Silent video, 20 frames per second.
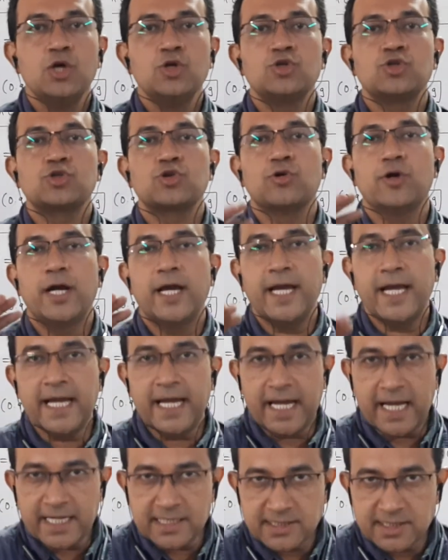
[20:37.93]
So
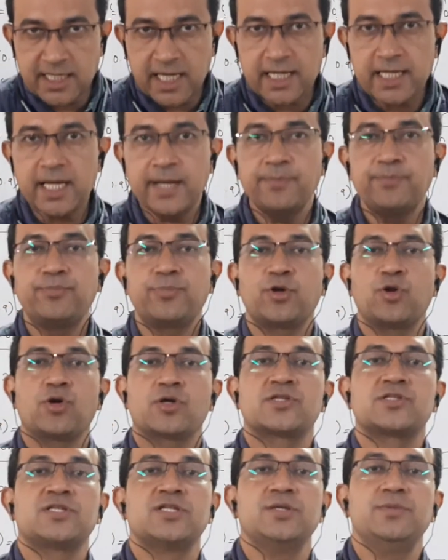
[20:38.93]
as an
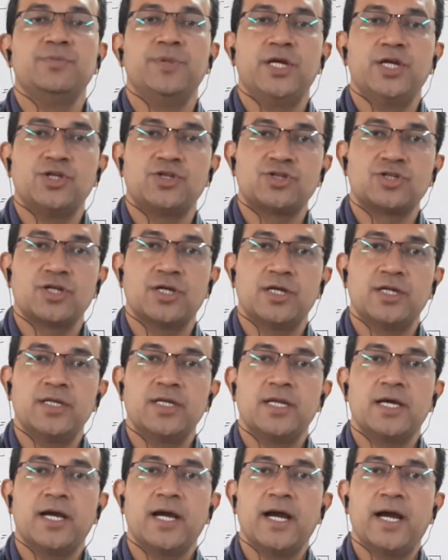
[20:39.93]

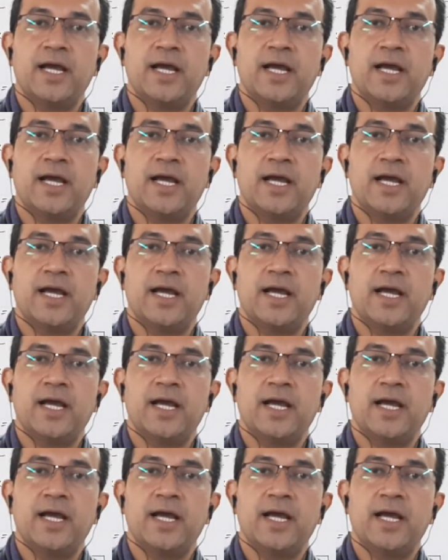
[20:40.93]
approximation,